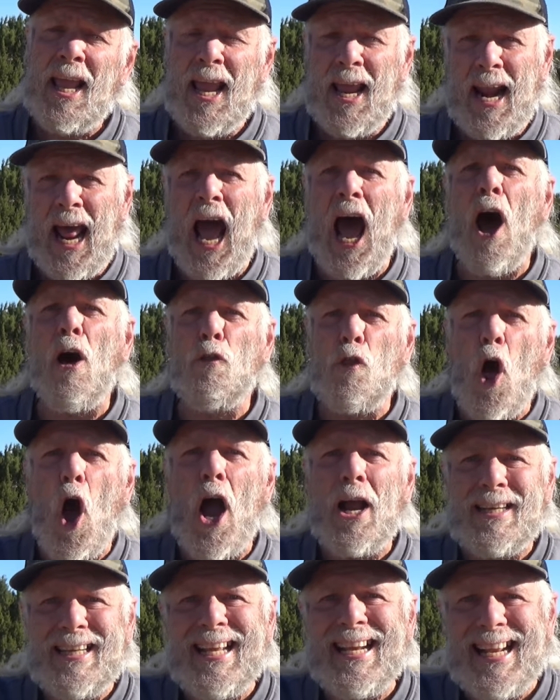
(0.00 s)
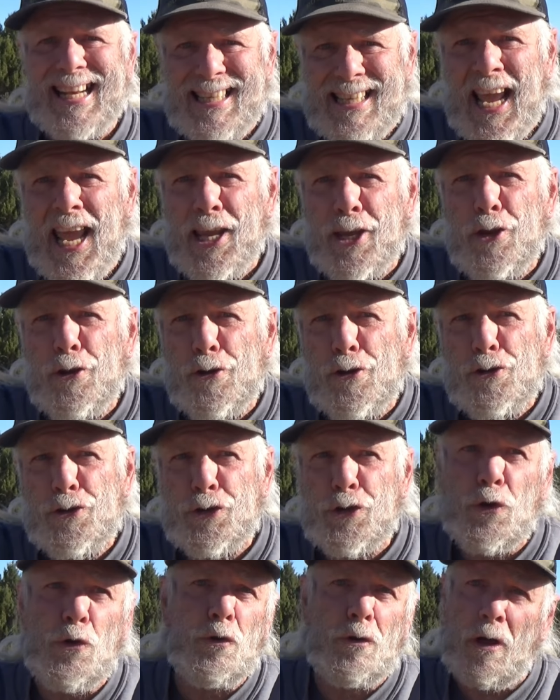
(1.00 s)
and how long did it take you to
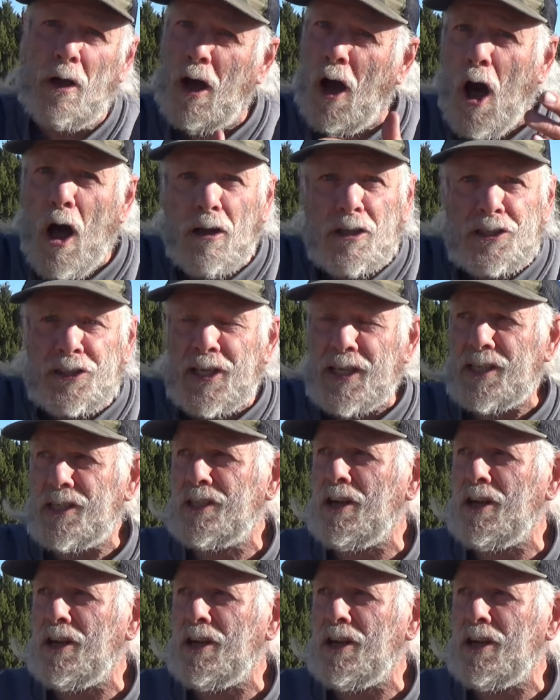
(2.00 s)
shoot all 6